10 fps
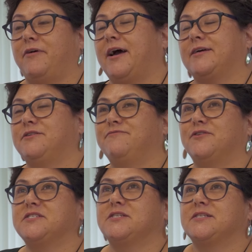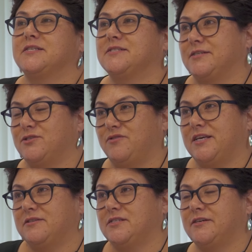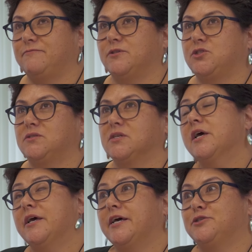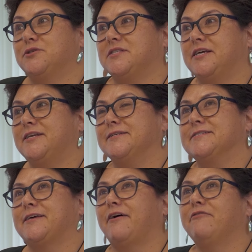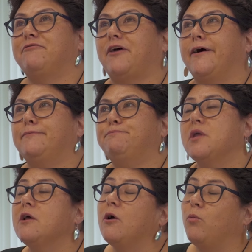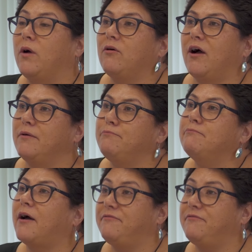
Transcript: hard to find statistics on that stuff, which is interesting in itself. Well, I